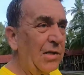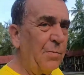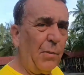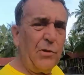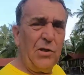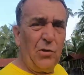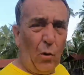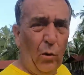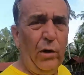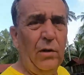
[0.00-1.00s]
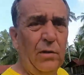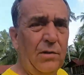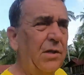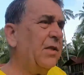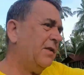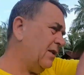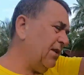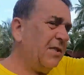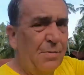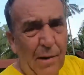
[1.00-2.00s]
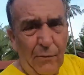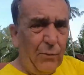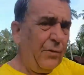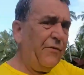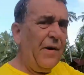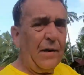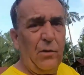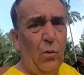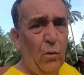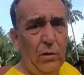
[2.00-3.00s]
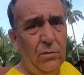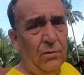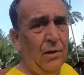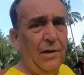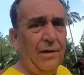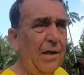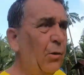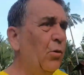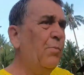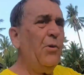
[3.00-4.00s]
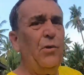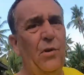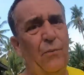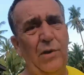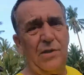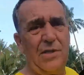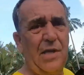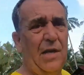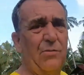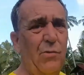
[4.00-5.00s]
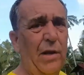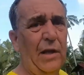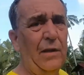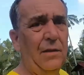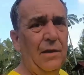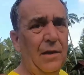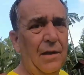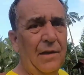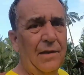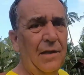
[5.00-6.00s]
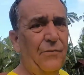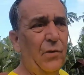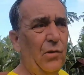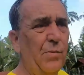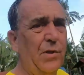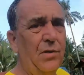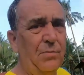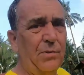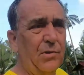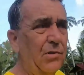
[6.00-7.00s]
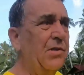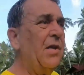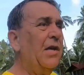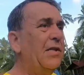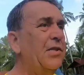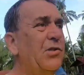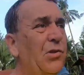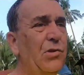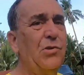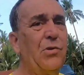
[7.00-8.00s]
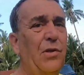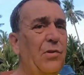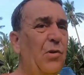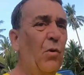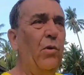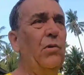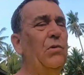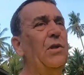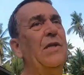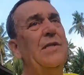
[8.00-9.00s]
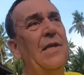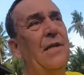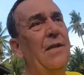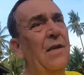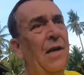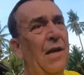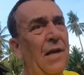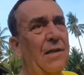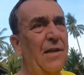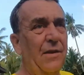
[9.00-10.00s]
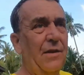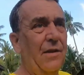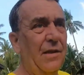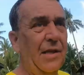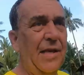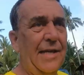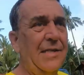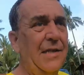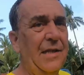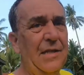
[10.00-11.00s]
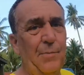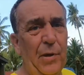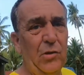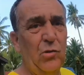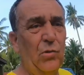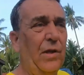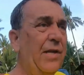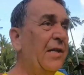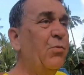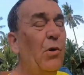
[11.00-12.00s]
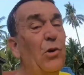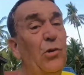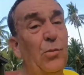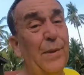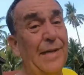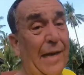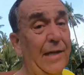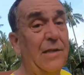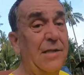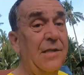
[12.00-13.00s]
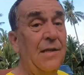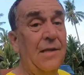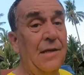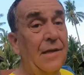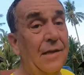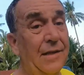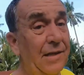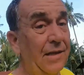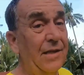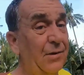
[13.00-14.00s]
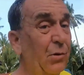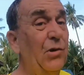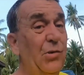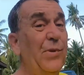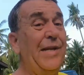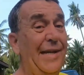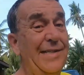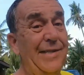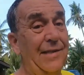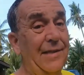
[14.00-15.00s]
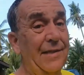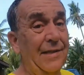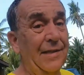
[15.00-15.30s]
I said, Papa, did you oil it? Did you smother it with fucking oil? You know, it'll burn off once it starts running, you know, for lubricant, because it's a two-stroke. The oil is in the gasoline, the petrol, and that's what lubricates, you know, that's what lubricates it.